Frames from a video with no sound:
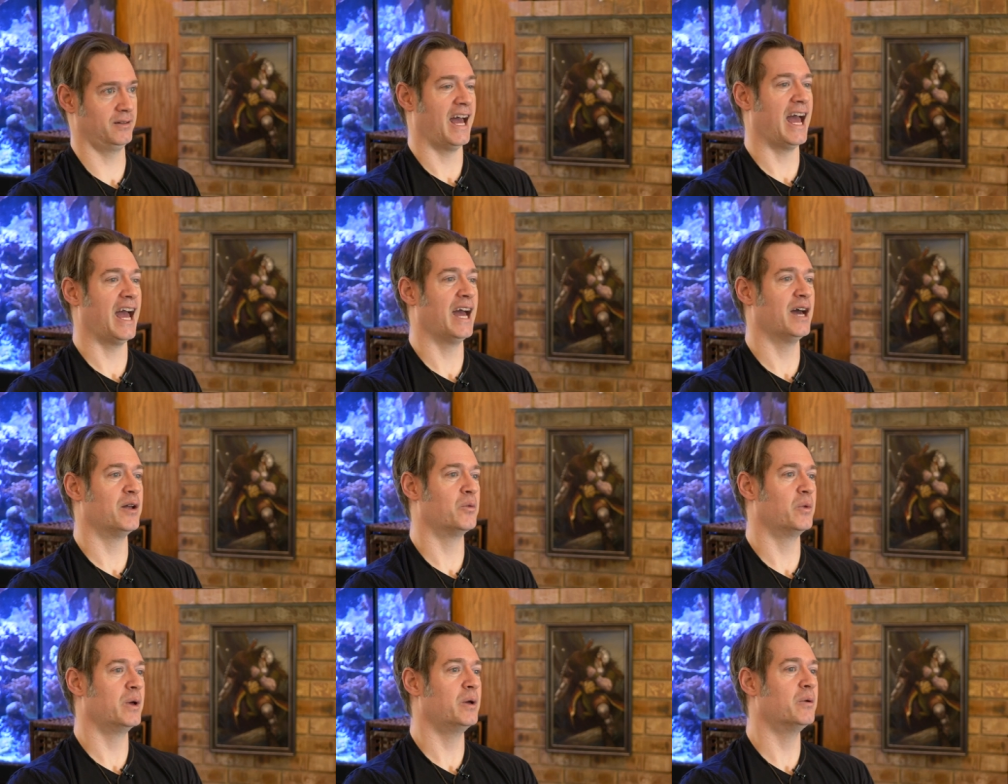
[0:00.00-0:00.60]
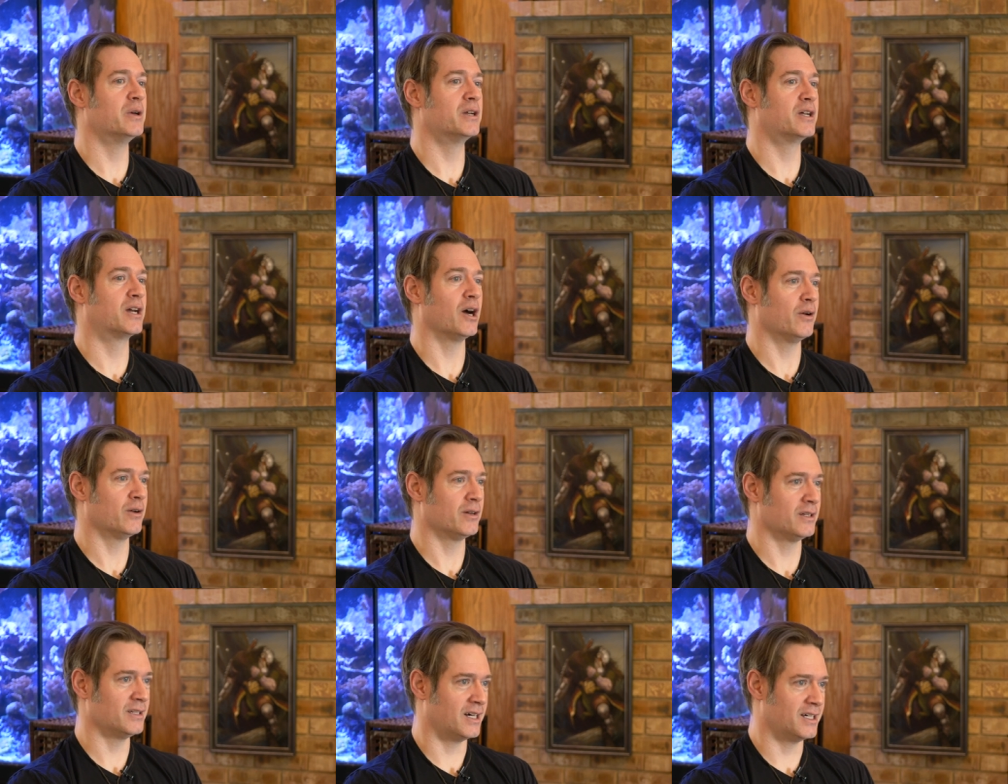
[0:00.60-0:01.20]
And we would
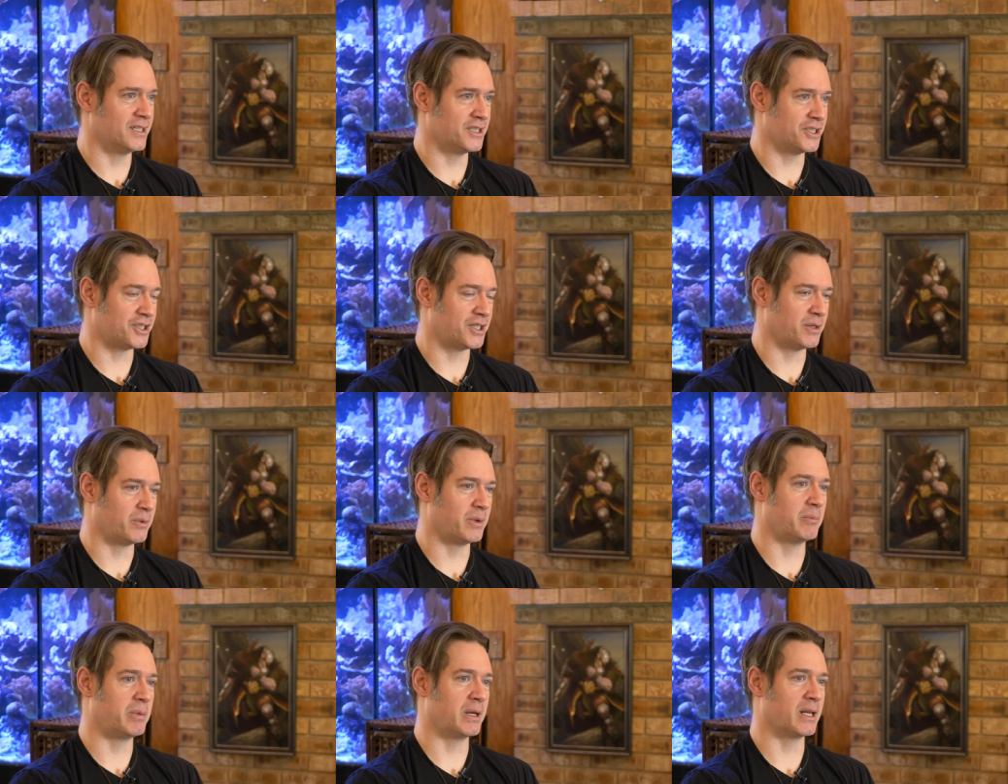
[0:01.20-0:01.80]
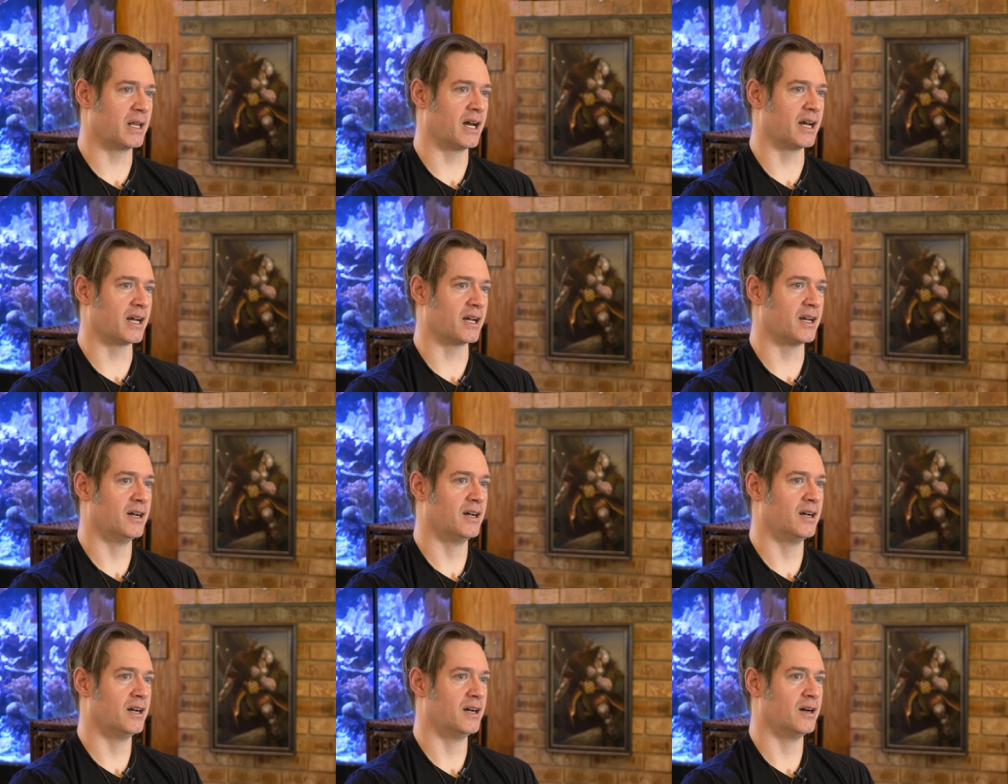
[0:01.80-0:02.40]
go to lunch and we'd be like,
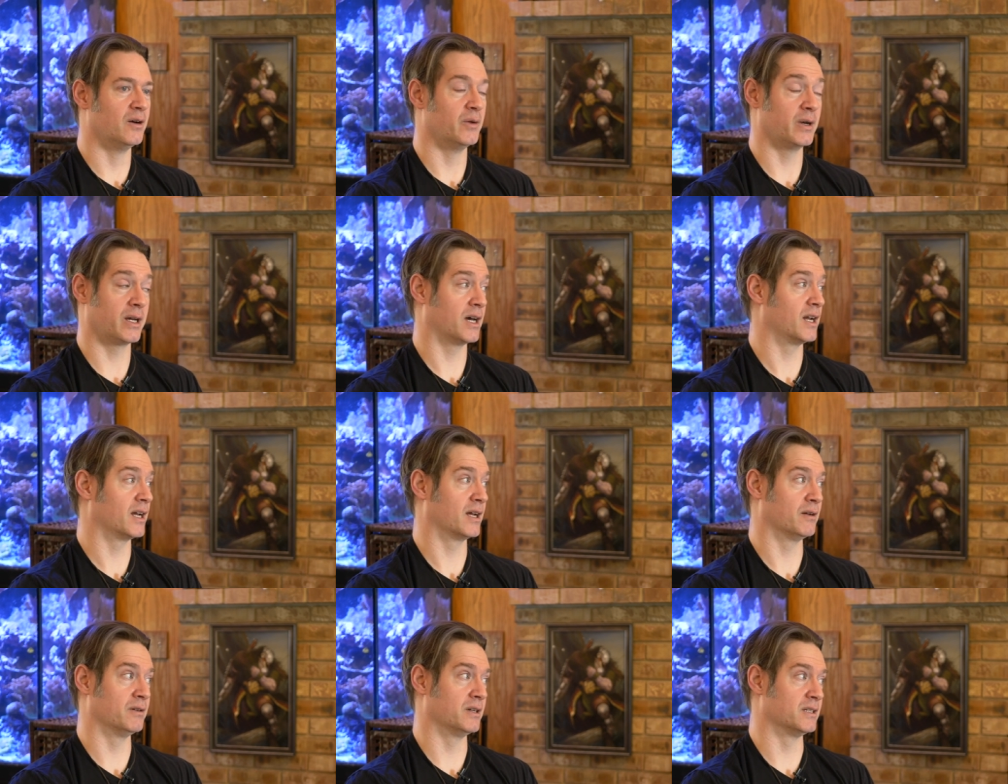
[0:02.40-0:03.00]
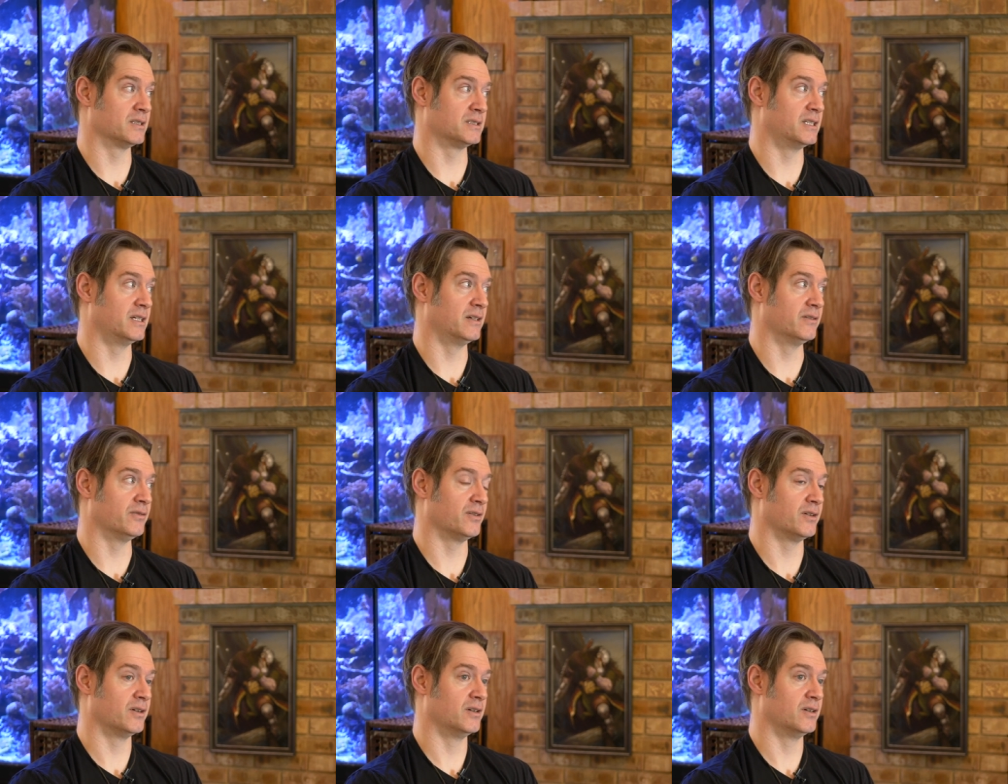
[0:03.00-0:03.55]
we gotta get rid of Steve.